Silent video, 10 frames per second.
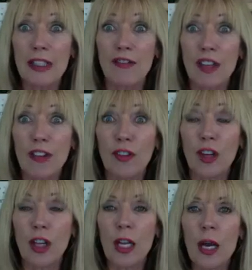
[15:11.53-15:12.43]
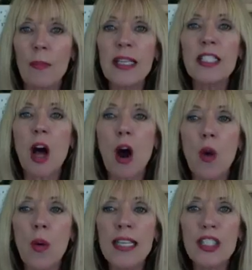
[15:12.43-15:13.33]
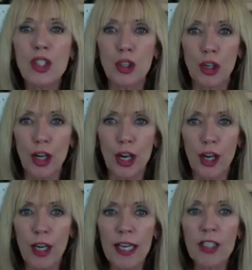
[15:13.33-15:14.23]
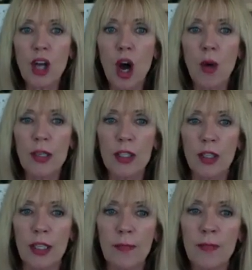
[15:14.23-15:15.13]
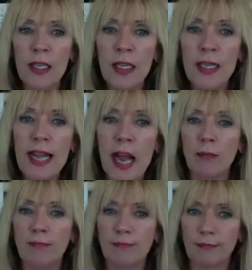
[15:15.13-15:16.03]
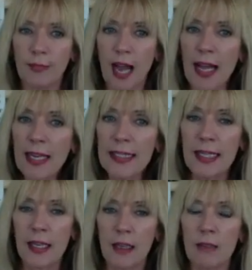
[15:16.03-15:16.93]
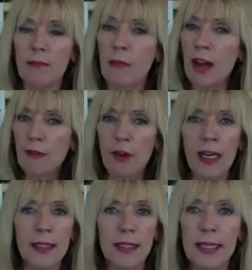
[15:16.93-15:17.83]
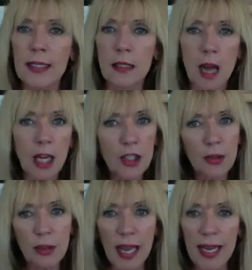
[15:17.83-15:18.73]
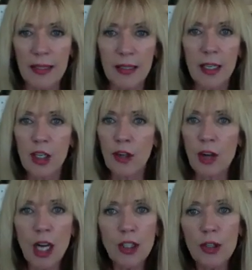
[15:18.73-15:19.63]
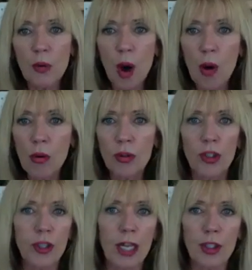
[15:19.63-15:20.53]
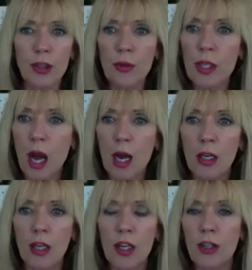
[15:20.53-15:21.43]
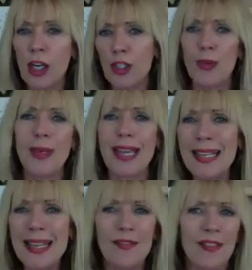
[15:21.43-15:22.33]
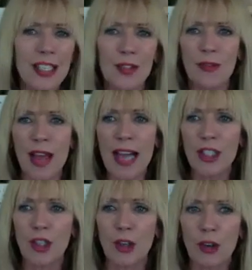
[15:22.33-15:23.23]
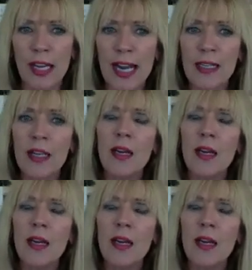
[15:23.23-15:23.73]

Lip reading: fearful, but it's always good. It's always good. Now, I gotta say, my friends, it's not too late. You're not too old. You're not too young. You're not too any of this or that to create